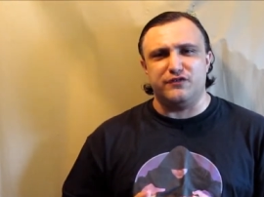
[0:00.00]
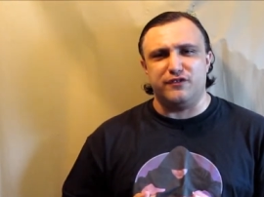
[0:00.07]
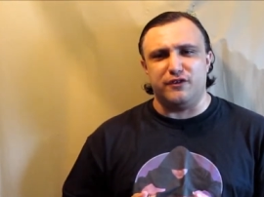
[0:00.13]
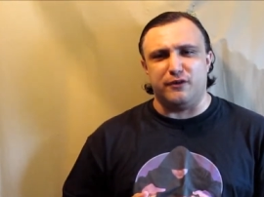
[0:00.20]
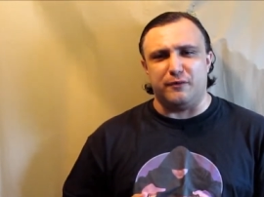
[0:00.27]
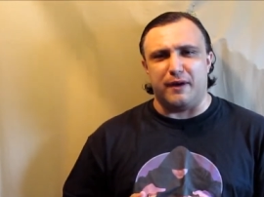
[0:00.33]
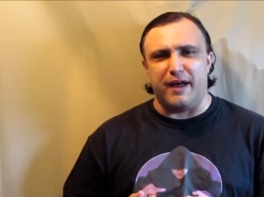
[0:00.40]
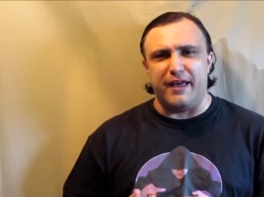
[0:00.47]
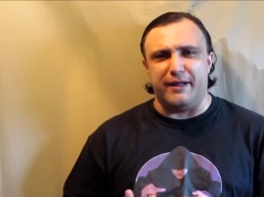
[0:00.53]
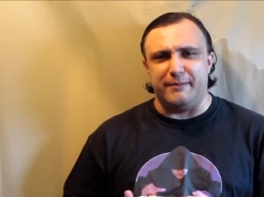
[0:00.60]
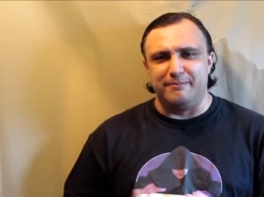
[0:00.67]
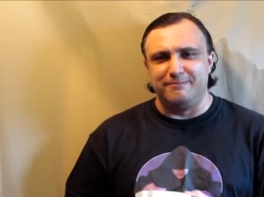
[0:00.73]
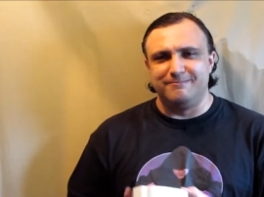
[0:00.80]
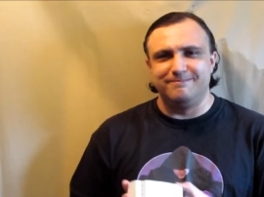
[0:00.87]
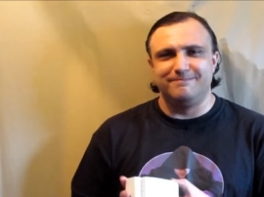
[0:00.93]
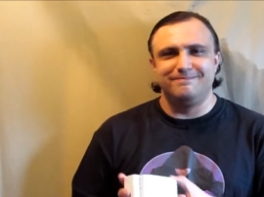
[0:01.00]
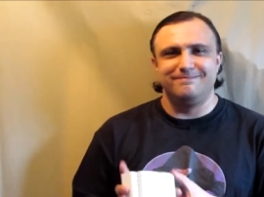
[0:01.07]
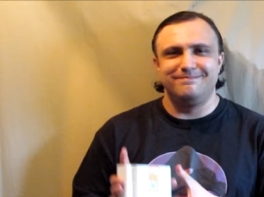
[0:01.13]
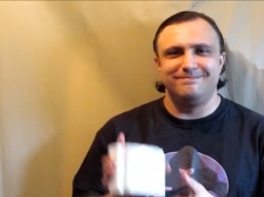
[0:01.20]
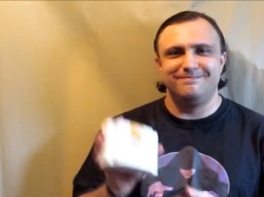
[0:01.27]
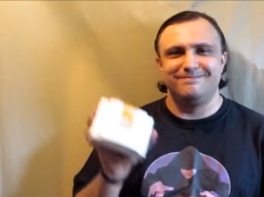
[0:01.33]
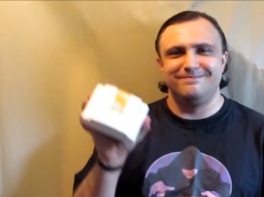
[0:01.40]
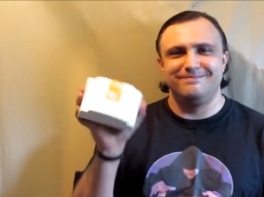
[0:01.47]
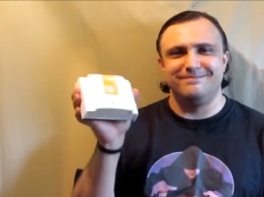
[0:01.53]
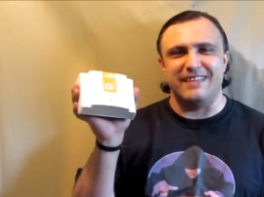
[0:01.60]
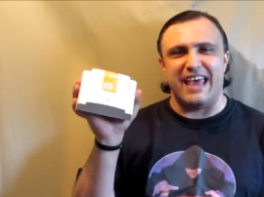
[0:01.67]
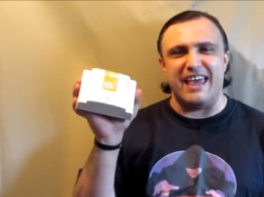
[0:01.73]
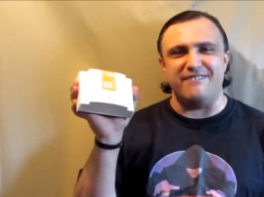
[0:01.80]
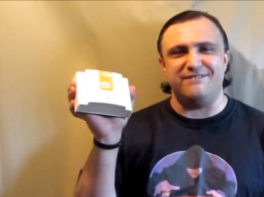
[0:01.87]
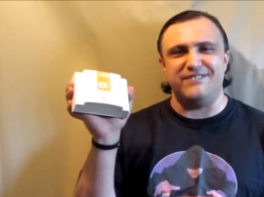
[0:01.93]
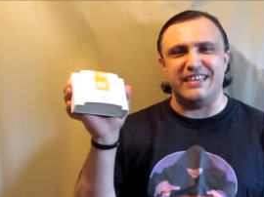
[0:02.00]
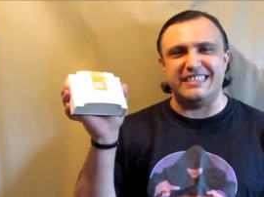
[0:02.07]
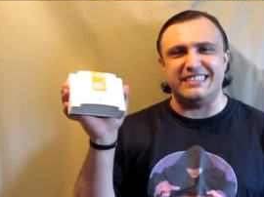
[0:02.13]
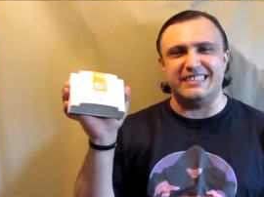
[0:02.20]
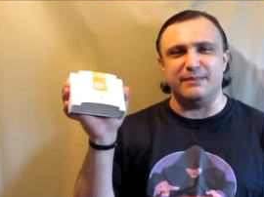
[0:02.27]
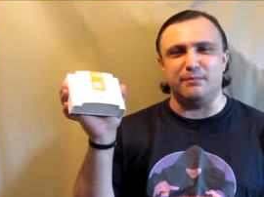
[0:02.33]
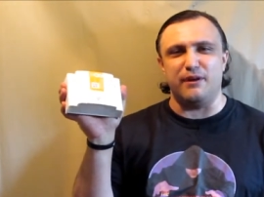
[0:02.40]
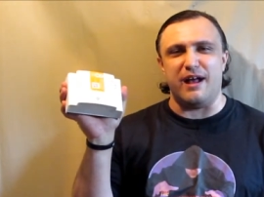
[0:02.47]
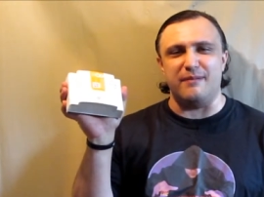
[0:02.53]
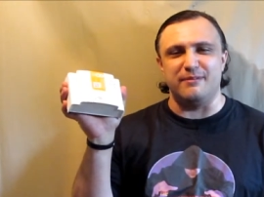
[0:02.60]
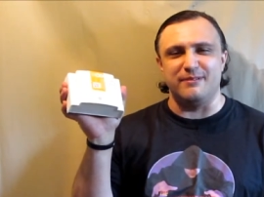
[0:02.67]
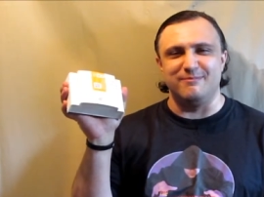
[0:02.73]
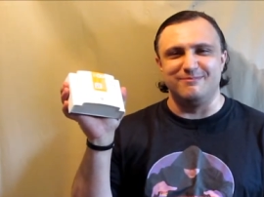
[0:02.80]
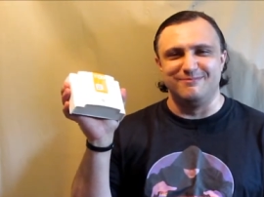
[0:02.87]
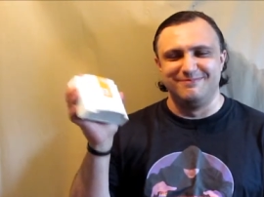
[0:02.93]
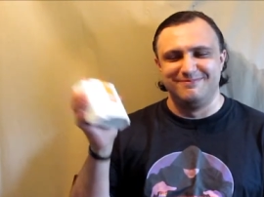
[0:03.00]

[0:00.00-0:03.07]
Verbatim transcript: for a while. I fixed the problem.